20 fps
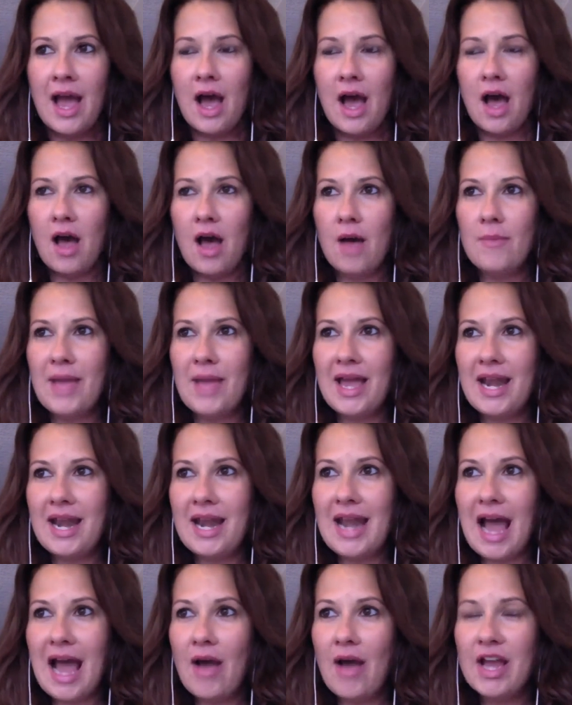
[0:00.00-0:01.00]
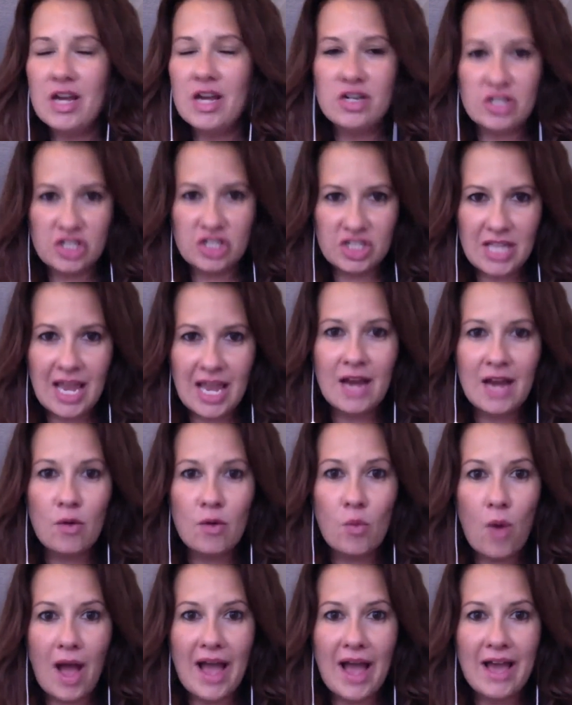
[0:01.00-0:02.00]
And now I understand
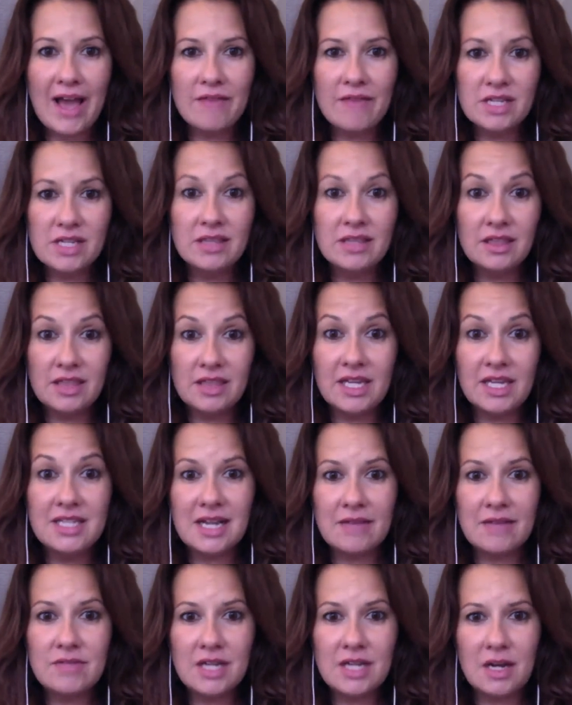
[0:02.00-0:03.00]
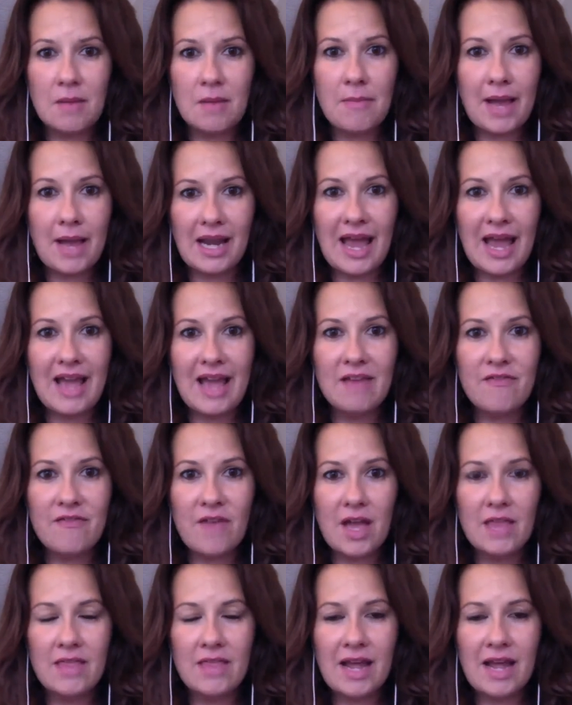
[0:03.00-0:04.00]
why I've done the things that I've done in my life,
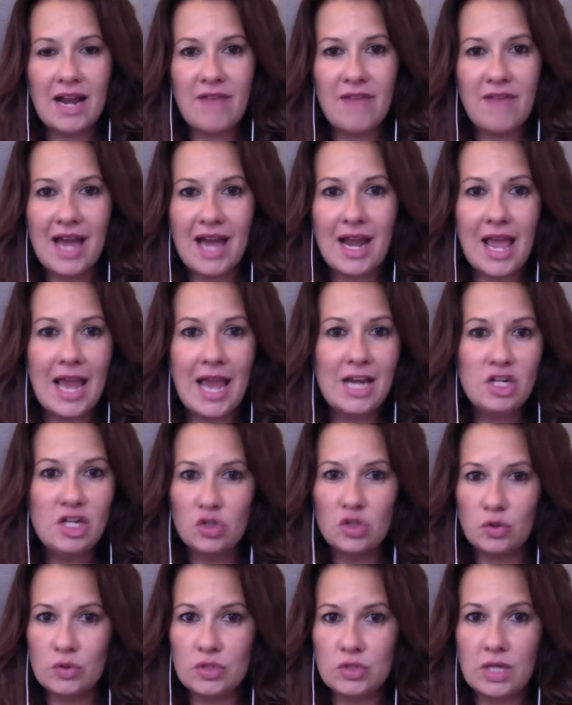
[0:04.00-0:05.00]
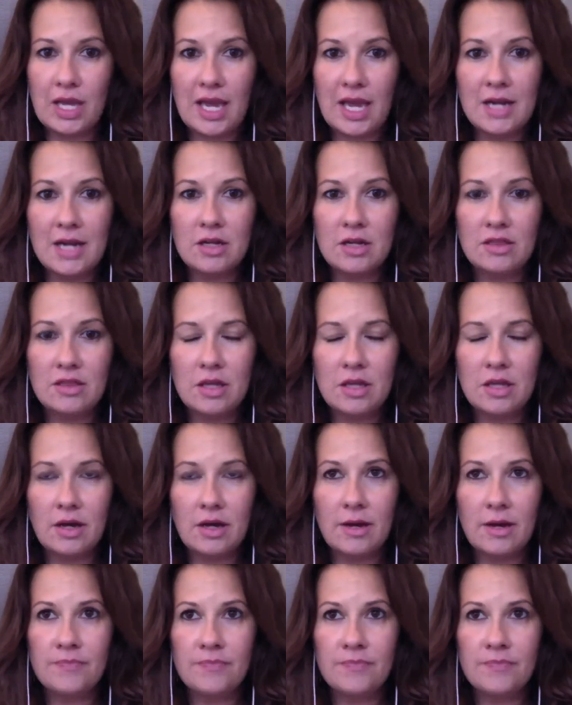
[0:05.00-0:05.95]
and that I've had angels and the